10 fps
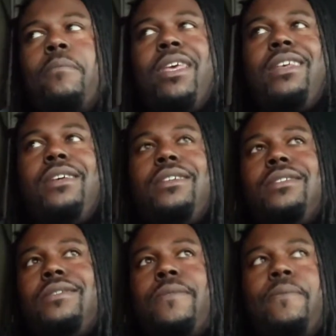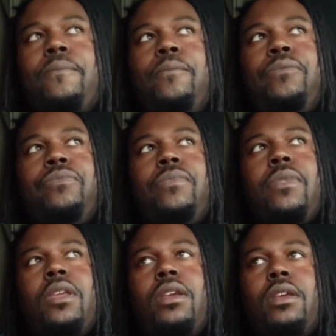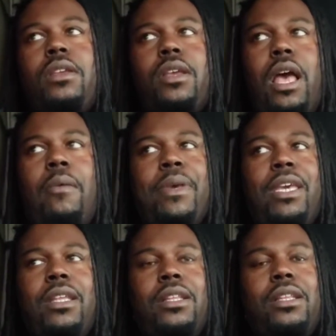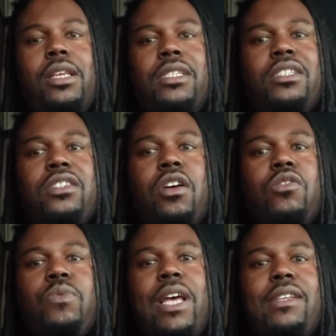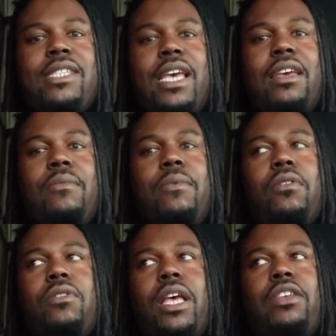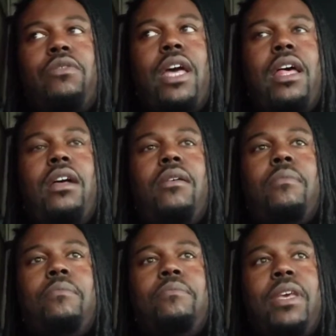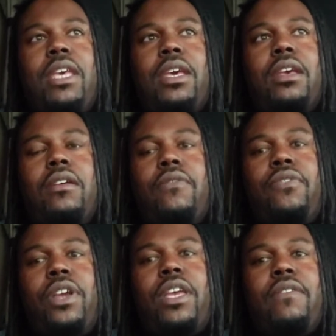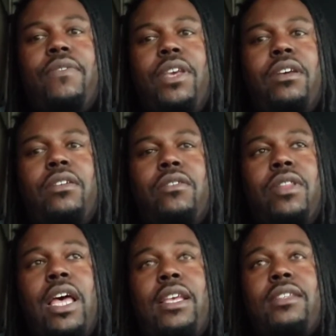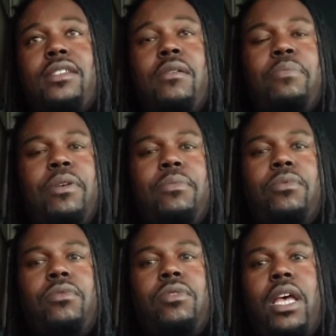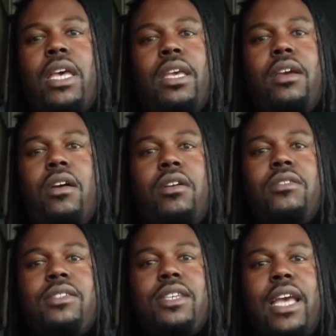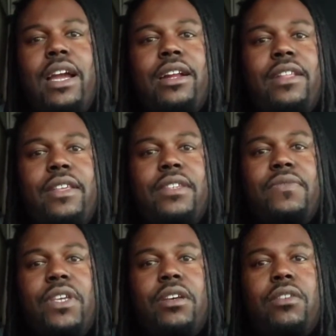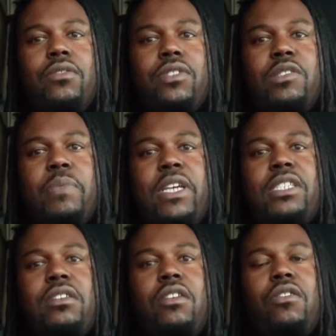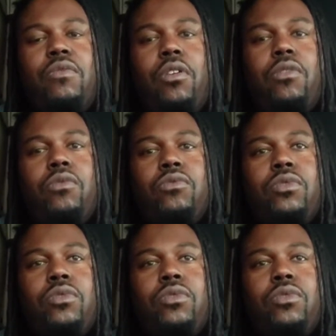Because, I mean, it just goes without saying, bro. Like, you got a big freaking vehicle. Like, some people, like, are scared of these vehicles, especially on the road.